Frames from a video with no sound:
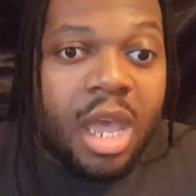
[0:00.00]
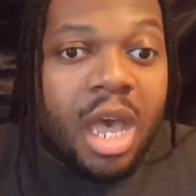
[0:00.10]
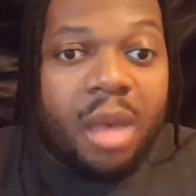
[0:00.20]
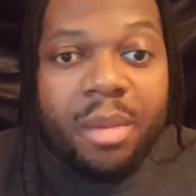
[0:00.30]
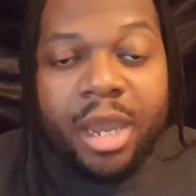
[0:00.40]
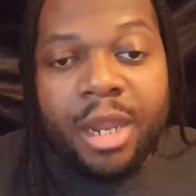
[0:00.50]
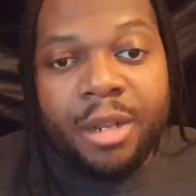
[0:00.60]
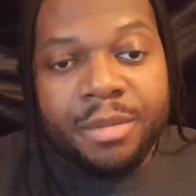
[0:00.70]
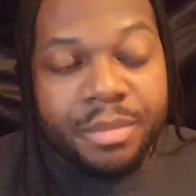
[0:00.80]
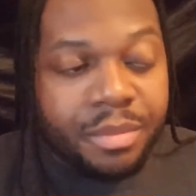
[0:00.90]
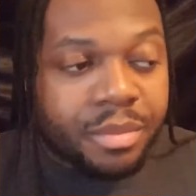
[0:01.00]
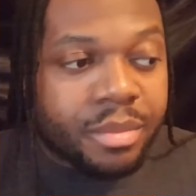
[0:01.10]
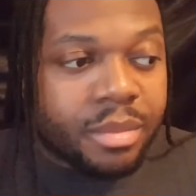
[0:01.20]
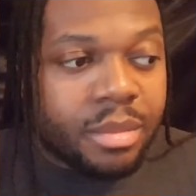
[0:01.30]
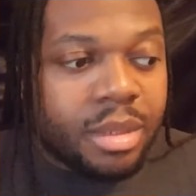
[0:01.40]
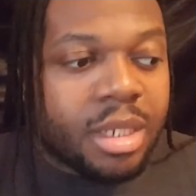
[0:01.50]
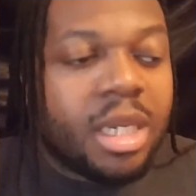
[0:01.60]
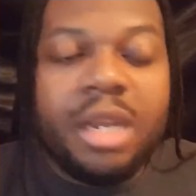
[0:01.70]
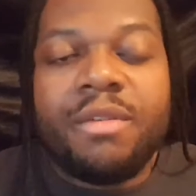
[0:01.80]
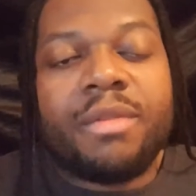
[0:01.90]
I mean,
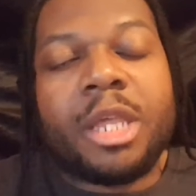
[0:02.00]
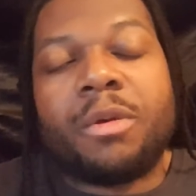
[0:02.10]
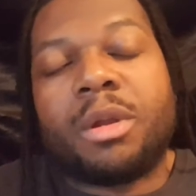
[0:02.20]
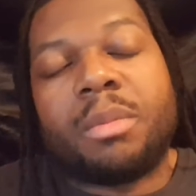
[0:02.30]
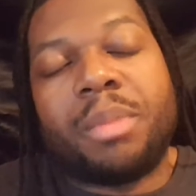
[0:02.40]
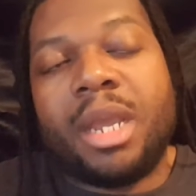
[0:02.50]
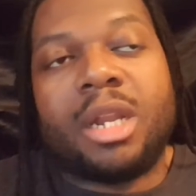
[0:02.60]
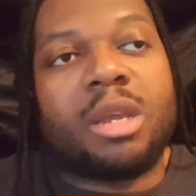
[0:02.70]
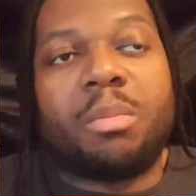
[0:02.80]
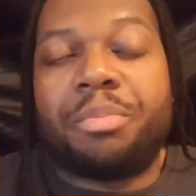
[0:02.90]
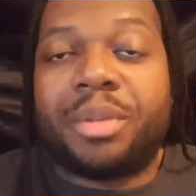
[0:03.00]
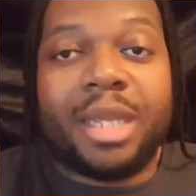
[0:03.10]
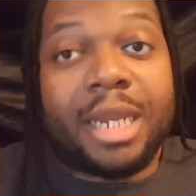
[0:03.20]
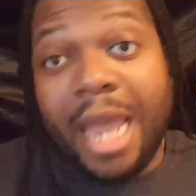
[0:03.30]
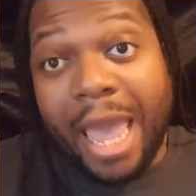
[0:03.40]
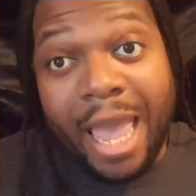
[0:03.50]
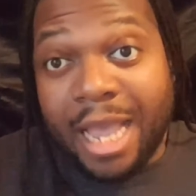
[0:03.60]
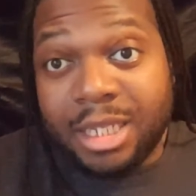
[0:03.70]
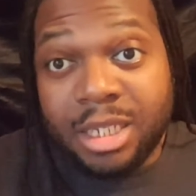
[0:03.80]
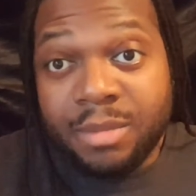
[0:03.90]
even if they were being a complete
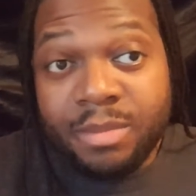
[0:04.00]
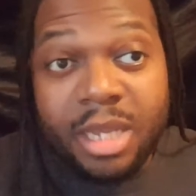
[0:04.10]
ass,